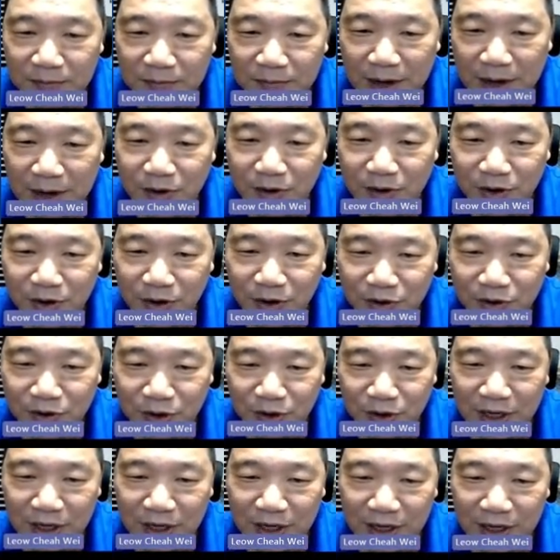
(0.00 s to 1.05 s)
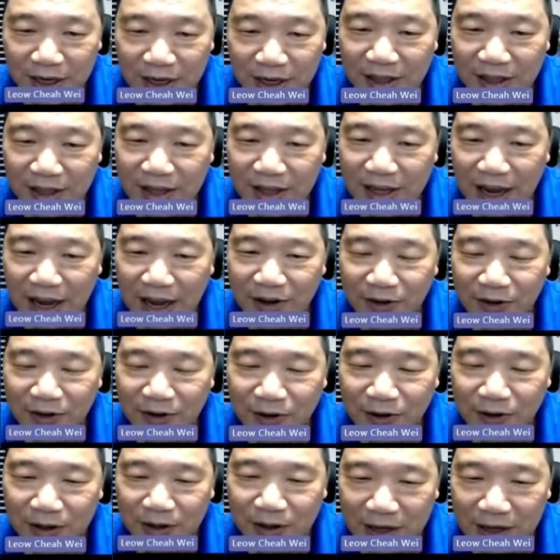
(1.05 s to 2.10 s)
microcontroller running
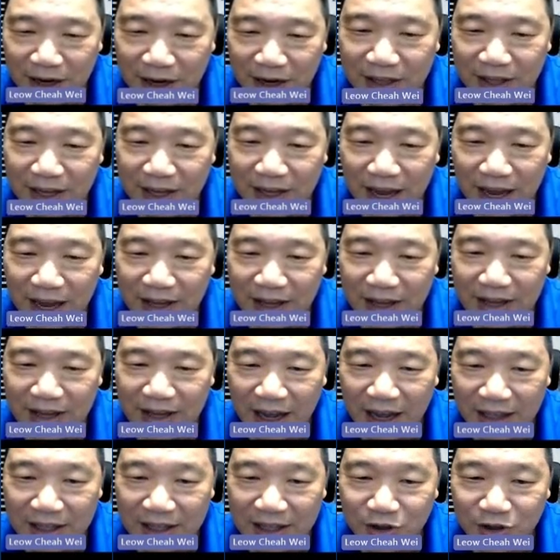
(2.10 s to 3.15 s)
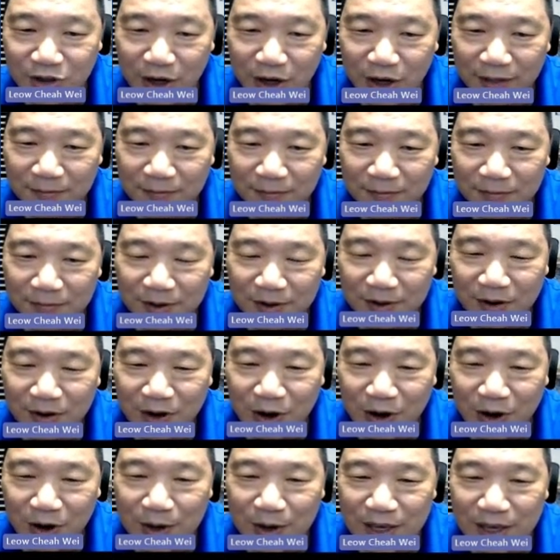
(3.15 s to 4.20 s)
RT thread
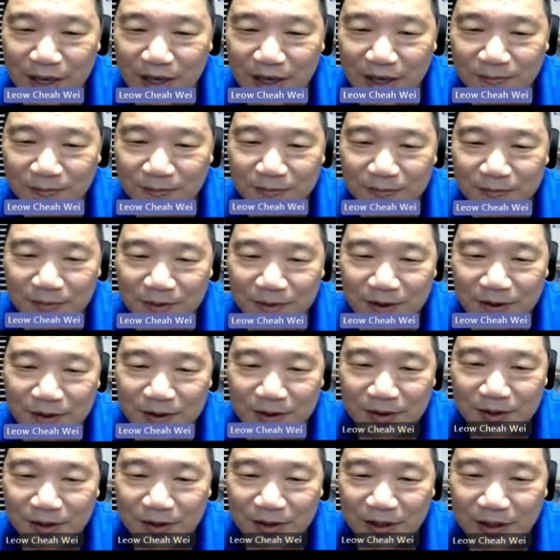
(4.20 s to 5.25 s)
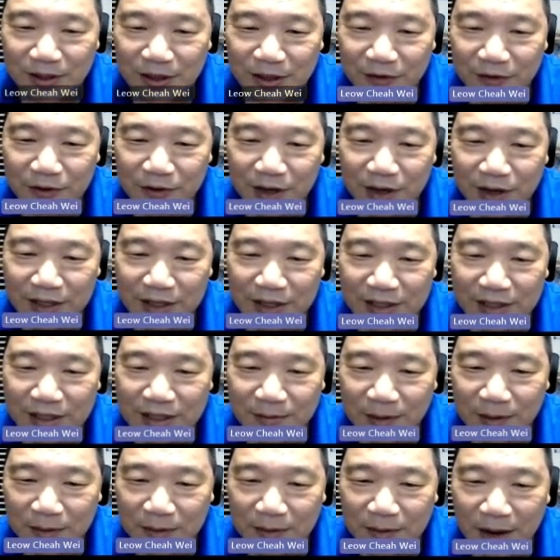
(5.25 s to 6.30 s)
over here. If you can
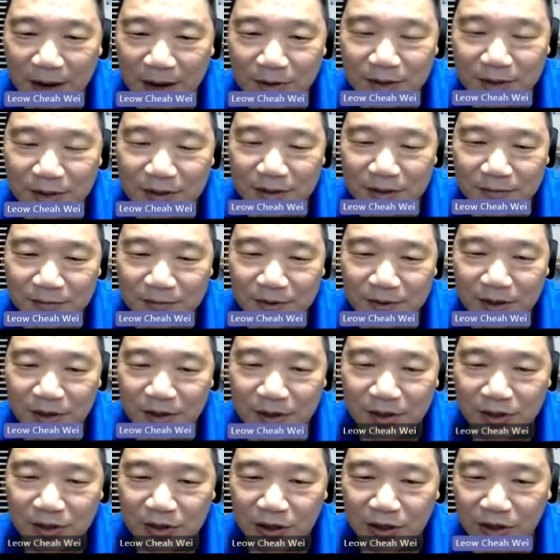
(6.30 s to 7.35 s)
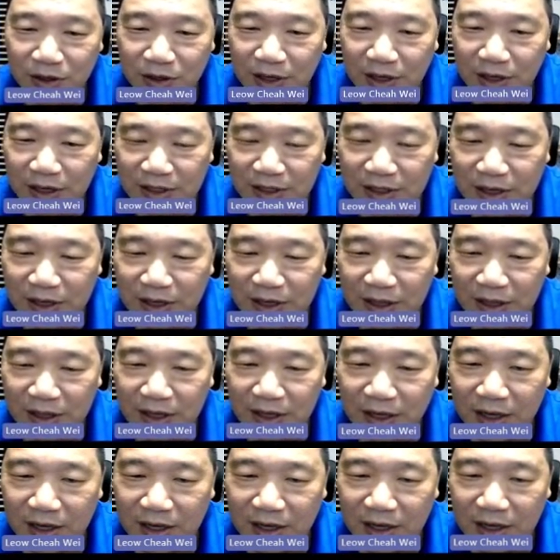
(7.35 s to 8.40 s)
see my mouse. So it is
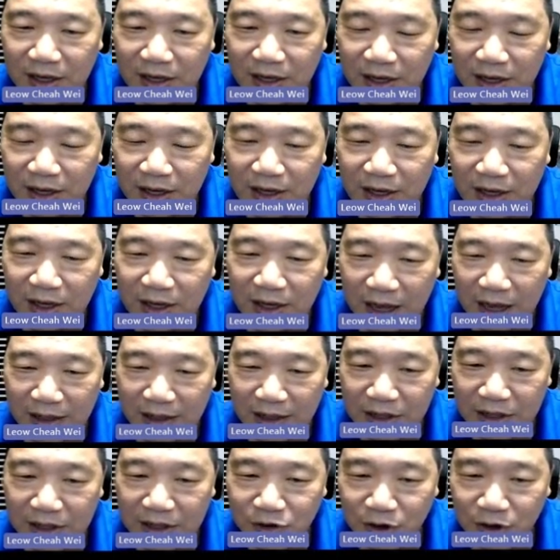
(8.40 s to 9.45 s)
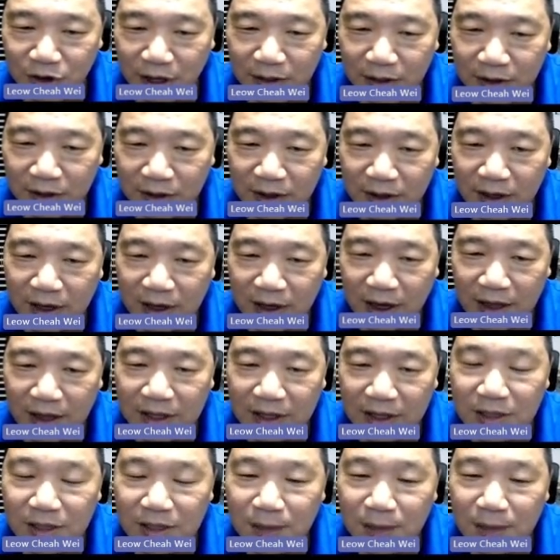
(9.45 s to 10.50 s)
running a RT thread,
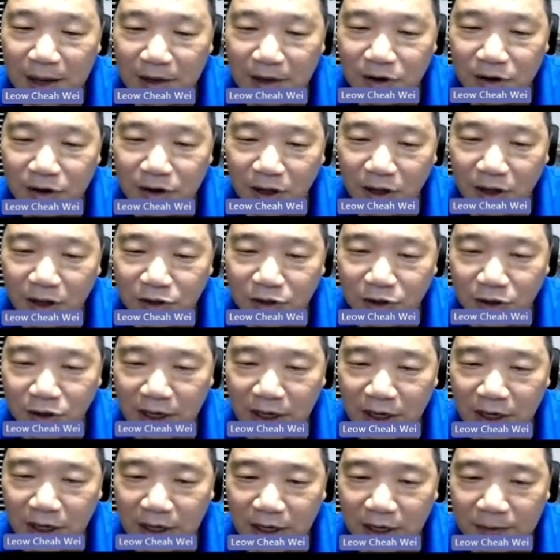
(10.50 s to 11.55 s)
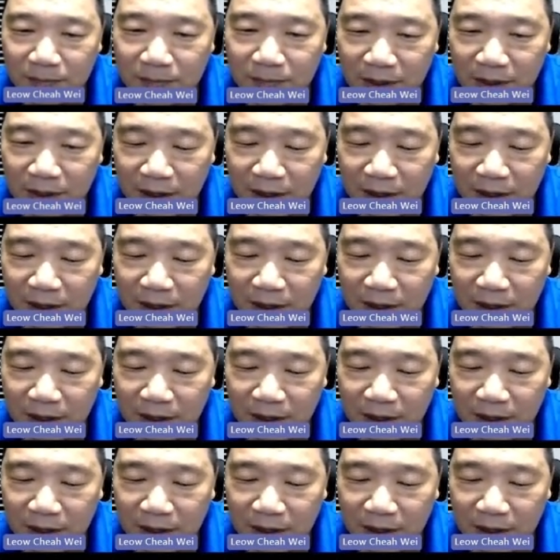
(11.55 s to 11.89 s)
and this microcontroller,